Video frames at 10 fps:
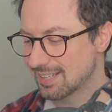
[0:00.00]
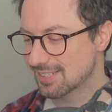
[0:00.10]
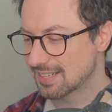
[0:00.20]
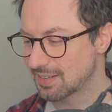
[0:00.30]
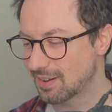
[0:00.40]

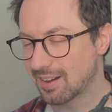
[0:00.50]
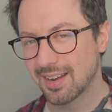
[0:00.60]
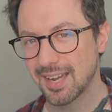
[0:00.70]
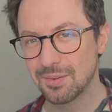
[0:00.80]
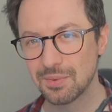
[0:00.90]
So
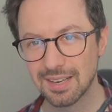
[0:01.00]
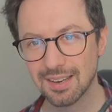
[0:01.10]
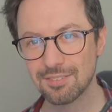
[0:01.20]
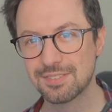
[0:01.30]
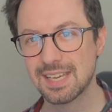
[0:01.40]
I would
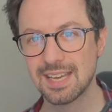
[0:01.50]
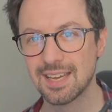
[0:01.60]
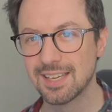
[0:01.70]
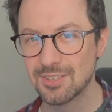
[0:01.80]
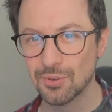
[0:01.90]
love to
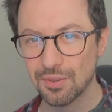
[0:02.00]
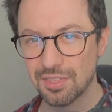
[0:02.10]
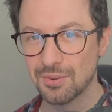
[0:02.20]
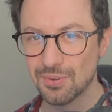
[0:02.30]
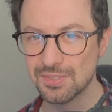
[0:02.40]
hear your
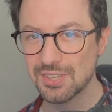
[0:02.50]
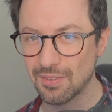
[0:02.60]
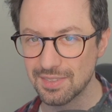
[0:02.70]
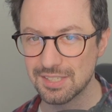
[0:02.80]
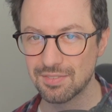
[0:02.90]
thoughts
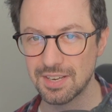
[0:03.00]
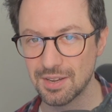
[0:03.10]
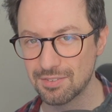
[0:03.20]
on this video.